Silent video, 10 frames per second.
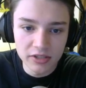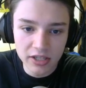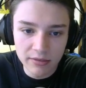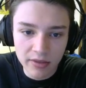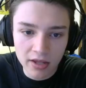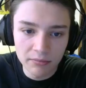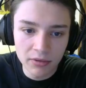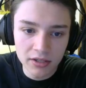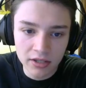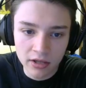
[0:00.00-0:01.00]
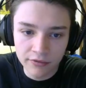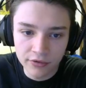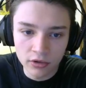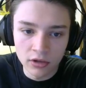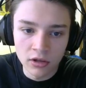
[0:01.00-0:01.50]
a team that played together
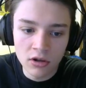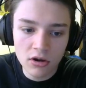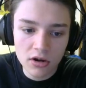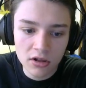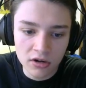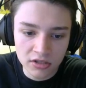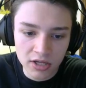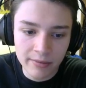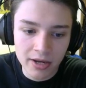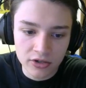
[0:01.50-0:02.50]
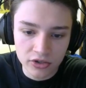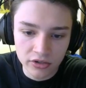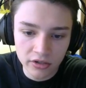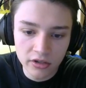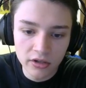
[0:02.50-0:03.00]
for a long time,
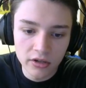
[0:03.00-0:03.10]
actually.